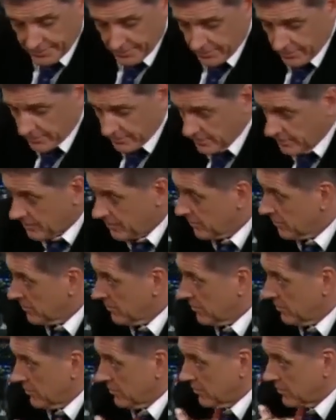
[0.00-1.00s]

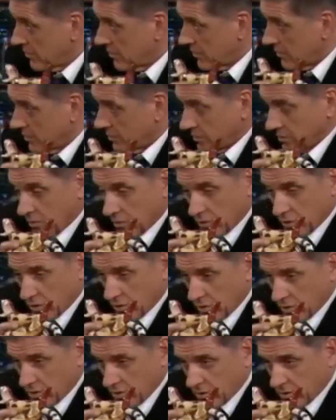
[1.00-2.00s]

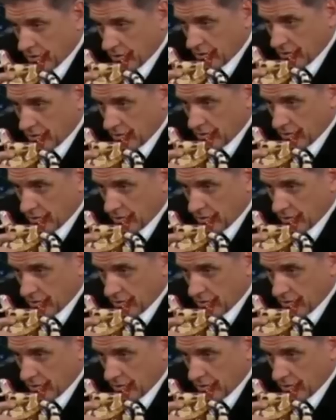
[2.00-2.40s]
No words are spoken by the person on screen.